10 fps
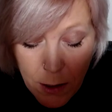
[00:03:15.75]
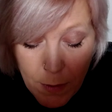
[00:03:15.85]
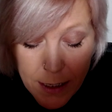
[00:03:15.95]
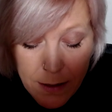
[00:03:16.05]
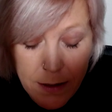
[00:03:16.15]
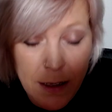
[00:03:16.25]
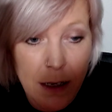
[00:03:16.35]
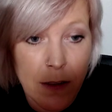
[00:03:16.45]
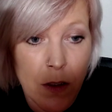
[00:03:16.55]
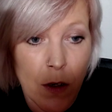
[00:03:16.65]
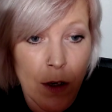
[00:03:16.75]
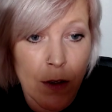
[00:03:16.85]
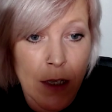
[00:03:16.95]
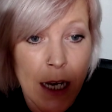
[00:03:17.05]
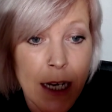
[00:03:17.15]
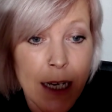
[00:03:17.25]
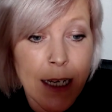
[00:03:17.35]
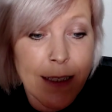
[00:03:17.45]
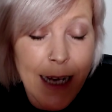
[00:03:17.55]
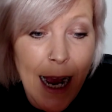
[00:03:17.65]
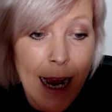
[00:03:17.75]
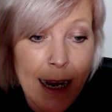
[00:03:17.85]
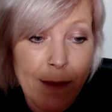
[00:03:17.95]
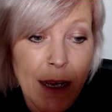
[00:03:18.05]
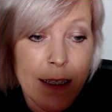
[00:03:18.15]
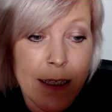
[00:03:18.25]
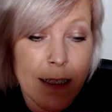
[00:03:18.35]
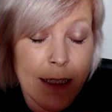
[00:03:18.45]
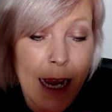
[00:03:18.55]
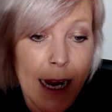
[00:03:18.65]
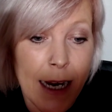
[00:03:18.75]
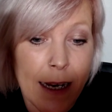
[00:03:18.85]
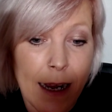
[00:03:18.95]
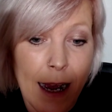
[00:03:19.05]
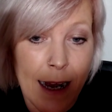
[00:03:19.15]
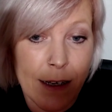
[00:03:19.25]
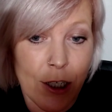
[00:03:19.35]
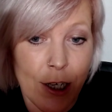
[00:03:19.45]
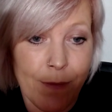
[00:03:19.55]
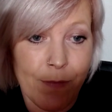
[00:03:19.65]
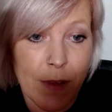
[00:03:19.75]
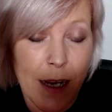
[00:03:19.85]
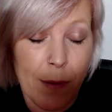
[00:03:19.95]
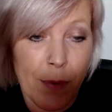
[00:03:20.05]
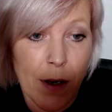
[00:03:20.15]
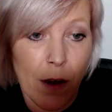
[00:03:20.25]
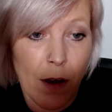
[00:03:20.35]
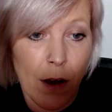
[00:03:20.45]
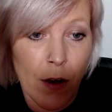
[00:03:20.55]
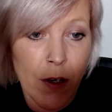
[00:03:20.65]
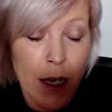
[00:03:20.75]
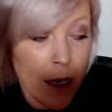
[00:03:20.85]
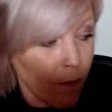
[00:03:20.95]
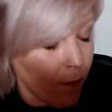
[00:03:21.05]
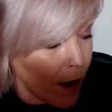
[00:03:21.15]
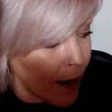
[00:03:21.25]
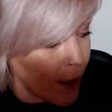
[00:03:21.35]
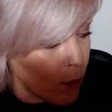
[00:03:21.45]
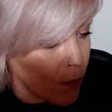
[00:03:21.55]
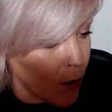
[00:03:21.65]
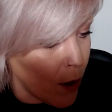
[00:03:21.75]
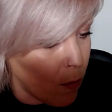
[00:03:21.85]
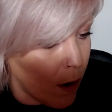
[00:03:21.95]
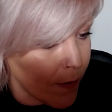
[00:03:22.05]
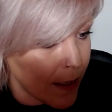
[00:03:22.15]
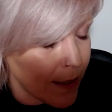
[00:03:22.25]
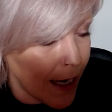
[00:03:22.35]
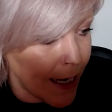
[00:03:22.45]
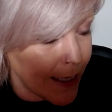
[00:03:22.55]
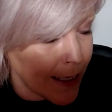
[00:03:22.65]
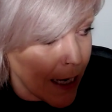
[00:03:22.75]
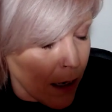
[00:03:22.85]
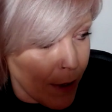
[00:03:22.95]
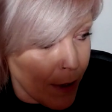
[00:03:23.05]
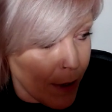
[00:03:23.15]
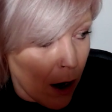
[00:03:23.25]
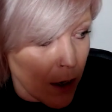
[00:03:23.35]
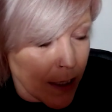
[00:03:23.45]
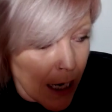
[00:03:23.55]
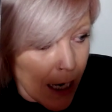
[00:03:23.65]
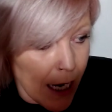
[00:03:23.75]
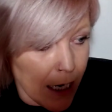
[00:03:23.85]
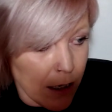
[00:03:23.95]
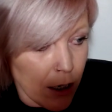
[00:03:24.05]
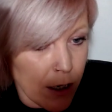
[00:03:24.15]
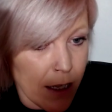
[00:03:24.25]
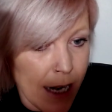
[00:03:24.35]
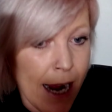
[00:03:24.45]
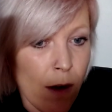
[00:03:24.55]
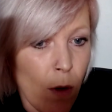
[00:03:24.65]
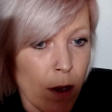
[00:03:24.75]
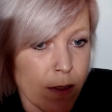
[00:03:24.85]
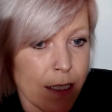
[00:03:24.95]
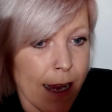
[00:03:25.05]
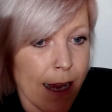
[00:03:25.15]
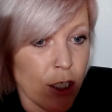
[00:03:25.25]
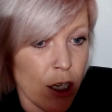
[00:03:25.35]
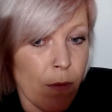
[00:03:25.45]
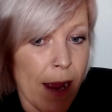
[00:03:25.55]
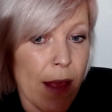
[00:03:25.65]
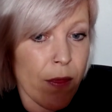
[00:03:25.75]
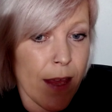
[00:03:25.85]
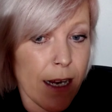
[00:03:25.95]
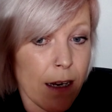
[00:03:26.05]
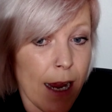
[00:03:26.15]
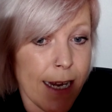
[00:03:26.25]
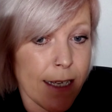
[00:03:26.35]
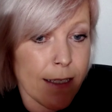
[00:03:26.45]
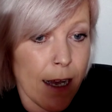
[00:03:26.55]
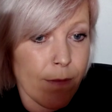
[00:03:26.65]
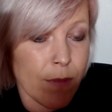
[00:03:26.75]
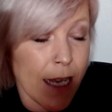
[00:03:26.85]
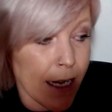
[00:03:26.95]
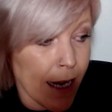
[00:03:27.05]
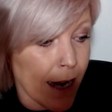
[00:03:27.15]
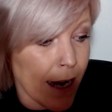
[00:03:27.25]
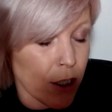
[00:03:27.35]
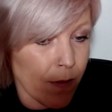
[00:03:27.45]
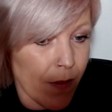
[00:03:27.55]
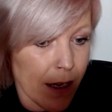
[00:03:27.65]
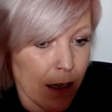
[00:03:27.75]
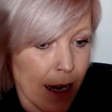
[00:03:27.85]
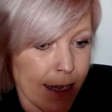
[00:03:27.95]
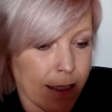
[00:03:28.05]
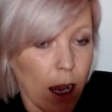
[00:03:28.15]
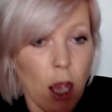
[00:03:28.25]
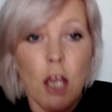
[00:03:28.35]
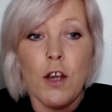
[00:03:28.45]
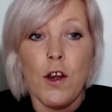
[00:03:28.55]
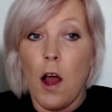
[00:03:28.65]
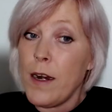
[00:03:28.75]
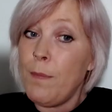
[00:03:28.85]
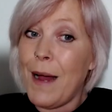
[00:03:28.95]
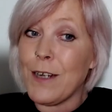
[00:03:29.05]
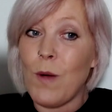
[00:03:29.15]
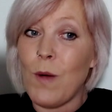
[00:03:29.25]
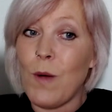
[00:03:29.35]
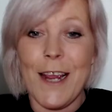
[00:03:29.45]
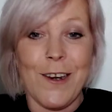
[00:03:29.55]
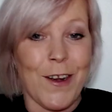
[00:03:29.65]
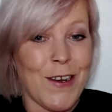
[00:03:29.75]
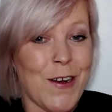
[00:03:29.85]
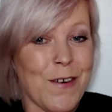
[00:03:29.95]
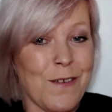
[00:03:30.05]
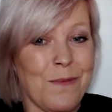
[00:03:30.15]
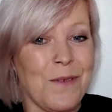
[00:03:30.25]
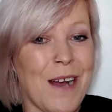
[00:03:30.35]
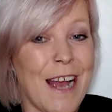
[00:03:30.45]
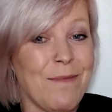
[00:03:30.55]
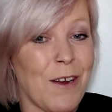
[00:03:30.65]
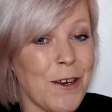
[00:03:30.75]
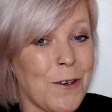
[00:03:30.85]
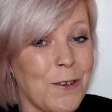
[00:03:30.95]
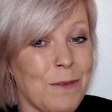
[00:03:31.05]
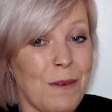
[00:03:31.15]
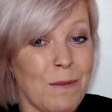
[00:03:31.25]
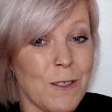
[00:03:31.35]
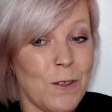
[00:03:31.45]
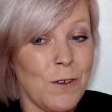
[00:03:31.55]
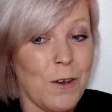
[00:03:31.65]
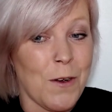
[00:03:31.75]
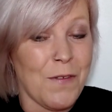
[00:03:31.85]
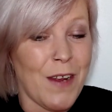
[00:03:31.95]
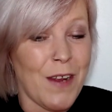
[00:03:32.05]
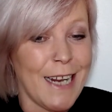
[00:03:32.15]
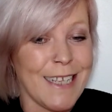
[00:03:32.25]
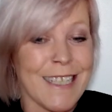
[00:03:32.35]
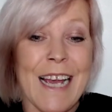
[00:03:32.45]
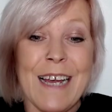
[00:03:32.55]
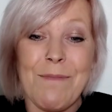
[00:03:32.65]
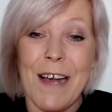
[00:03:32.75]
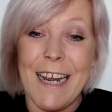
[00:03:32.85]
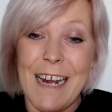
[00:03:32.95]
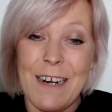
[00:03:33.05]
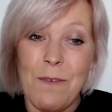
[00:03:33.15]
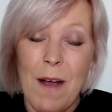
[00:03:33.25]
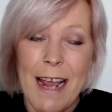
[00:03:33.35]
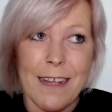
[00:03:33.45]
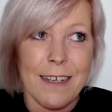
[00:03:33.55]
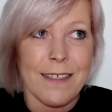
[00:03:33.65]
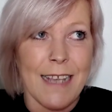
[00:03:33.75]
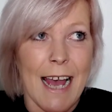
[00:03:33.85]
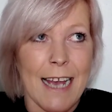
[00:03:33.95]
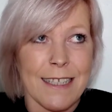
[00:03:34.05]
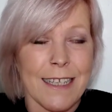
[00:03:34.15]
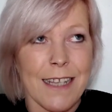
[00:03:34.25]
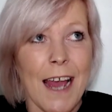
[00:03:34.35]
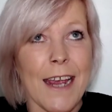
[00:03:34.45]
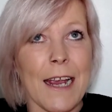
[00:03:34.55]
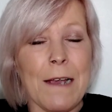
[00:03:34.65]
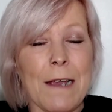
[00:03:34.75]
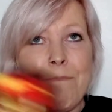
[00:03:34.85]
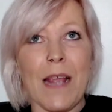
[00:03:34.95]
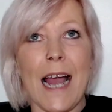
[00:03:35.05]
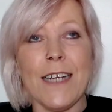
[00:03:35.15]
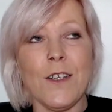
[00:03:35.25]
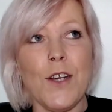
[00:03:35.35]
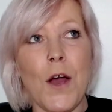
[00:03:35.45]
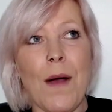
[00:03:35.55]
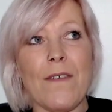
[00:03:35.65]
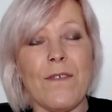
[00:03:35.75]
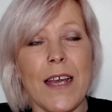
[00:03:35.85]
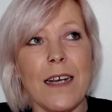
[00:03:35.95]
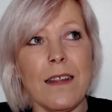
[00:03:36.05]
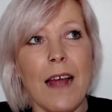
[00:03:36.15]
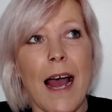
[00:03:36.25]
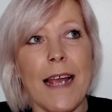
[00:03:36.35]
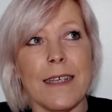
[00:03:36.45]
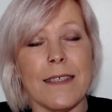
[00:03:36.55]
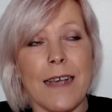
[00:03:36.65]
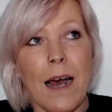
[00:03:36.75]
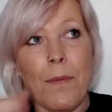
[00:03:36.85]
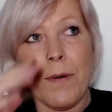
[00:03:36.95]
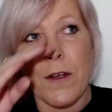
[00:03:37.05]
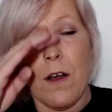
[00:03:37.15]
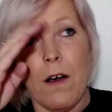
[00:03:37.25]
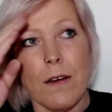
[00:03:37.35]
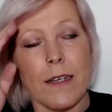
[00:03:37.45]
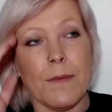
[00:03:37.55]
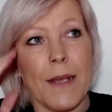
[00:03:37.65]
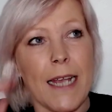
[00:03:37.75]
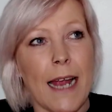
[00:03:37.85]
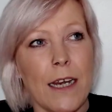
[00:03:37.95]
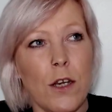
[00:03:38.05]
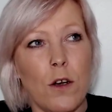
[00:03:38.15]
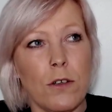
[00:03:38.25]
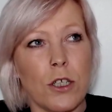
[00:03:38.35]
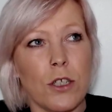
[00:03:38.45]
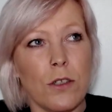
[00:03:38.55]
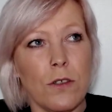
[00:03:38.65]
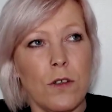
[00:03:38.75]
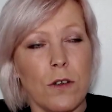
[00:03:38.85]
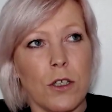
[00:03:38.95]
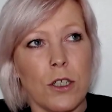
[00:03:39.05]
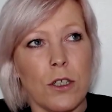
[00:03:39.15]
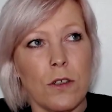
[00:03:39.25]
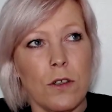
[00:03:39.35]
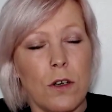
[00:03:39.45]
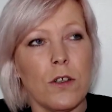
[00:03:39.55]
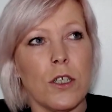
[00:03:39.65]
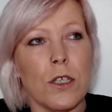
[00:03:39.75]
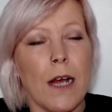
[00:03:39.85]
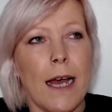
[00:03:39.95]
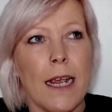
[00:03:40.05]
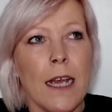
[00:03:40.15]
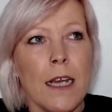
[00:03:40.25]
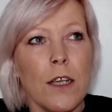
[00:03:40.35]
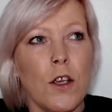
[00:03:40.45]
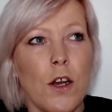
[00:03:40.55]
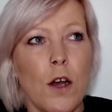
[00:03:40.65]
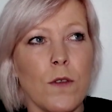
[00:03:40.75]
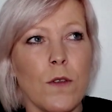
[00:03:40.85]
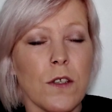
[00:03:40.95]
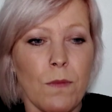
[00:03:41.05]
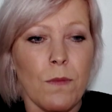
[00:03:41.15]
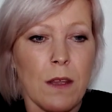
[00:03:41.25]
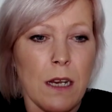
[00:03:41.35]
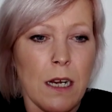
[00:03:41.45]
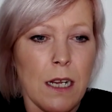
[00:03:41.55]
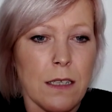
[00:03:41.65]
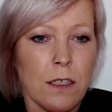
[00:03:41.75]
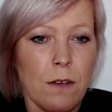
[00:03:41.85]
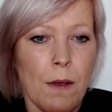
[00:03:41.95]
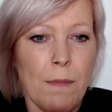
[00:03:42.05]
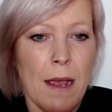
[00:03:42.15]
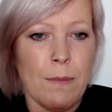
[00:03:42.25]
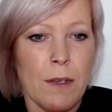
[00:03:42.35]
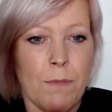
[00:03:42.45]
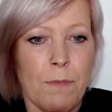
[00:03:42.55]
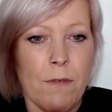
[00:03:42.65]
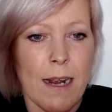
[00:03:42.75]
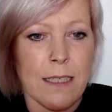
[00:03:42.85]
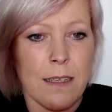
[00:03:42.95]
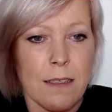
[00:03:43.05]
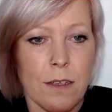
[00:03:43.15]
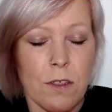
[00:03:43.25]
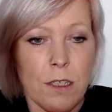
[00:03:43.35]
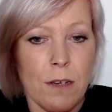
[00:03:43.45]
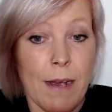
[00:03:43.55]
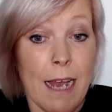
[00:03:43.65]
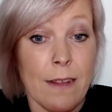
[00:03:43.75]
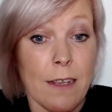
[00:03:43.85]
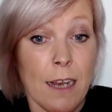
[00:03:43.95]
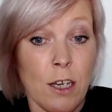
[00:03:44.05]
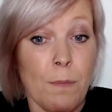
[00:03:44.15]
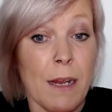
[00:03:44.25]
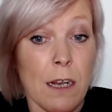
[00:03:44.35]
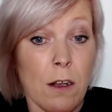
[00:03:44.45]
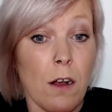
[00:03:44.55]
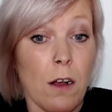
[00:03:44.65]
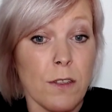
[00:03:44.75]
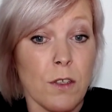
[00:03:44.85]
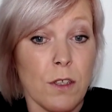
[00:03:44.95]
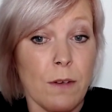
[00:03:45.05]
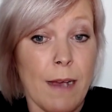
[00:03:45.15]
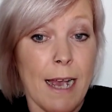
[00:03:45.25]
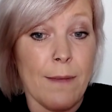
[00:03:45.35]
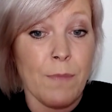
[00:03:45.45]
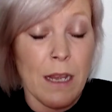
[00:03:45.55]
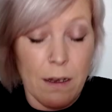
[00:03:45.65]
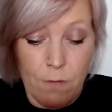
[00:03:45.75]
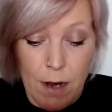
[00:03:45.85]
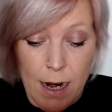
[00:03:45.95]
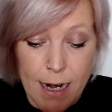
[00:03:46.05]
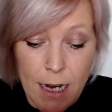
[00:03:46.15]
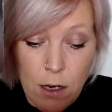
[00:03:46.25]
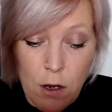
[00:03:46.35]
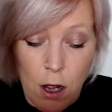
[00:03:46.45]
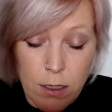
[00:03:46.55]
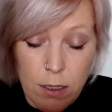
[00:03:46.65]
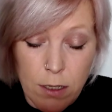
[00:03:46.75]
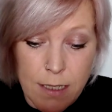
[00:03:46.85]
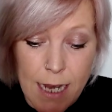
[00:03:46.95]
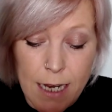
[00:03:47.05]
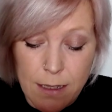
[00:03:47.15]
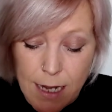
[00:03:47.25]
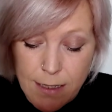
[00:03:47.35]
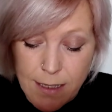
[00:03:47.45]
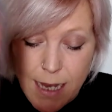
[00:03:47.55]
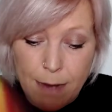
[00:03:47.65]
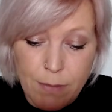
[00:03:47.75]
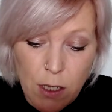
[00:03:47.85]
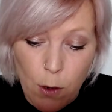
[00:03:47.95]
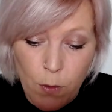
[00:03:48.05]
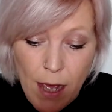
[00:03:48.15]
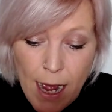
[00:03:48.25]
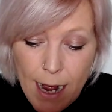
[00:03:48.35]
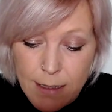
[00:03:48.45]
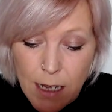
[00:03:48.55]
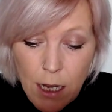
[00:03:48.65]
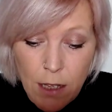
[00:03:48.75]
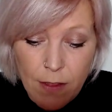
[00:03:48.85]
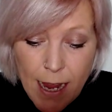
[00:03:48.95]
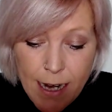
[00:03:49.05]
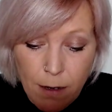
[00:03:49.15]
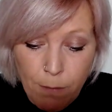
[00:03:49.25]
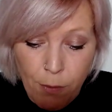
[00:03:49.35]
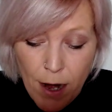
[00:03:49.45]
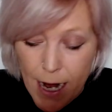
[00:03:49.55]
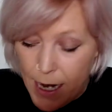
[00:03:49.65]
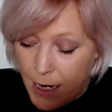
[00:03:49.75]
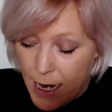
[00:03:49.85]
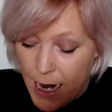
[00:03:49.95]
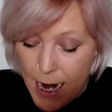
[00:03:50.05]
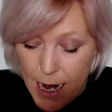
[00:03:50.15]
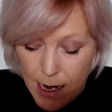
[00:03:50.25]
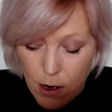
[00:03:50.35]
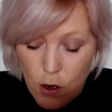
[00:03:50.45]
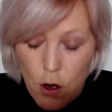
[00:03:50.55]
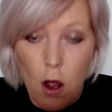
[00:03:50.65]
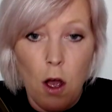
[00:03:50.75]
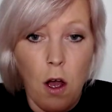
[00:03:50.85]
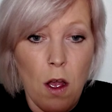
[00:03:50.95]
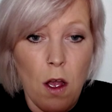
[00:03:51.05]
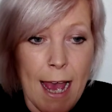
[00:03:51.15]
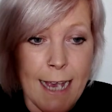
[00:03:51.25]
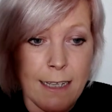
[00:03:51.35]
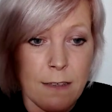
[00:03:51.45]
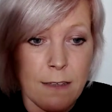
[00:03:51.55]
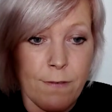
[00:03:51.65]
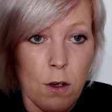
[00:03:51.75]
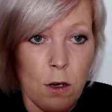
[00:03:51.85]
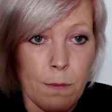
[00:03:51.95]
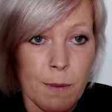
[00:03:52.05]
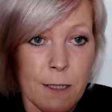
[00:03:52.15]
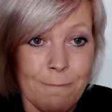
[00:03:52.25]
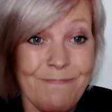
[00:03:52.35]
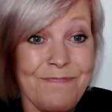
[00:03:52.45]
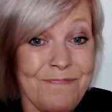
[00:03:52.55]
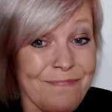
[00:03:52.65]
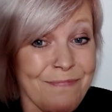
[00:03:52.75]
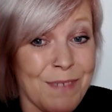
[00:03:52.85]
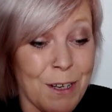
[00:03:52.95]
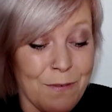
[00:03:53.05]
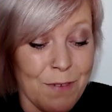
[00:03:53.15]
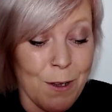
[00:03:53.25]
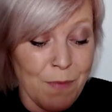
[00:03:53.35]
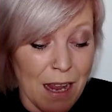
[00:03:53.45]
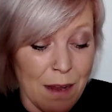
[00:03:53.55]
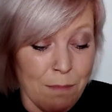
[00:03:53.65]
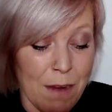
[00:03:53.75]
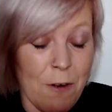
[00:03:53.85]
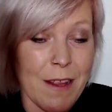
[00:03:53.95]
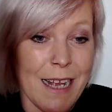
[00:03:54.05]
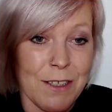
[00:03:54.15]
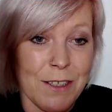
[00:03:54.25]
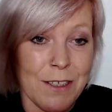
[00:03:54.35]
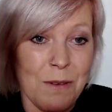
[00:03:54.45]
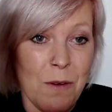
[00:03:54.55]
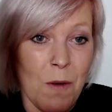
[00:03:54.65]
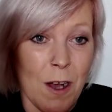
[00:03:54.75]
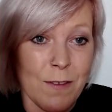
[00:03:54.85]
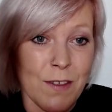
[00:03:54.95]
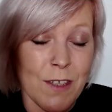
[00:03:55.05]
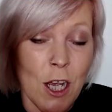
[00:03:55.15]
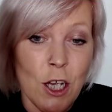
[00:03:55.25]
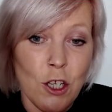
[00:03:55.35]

Coming next to this King of Swords. It's time to take action, Capricorn, right? You'll know what this is. Because the Knight of Wands is like, do it and think later. Take action, think later. Not in a bad way, not in a horrible way. I'm not encouraging people to do naughty things. But in a way that says, it's like, I don't know, I feel like this Capricorn has been getting nudged and nudged and nudged, like, you know, there's something you need to do, and maybe you've been reticent to do it, and you're being called to do it, right? Called to take that step so that they can bring in your Ace of Cups. Beautiful, mirroring that Two of Wands.